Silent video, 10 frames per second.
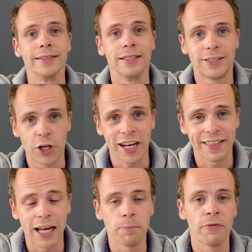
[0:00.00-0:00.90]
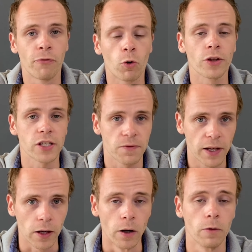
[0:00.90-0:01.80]
Check that before this
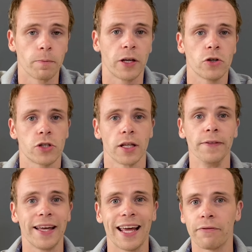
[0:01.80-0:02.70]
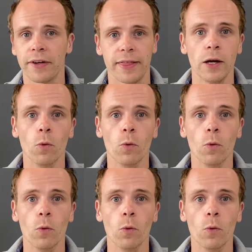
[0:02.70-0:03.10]
video, because then everything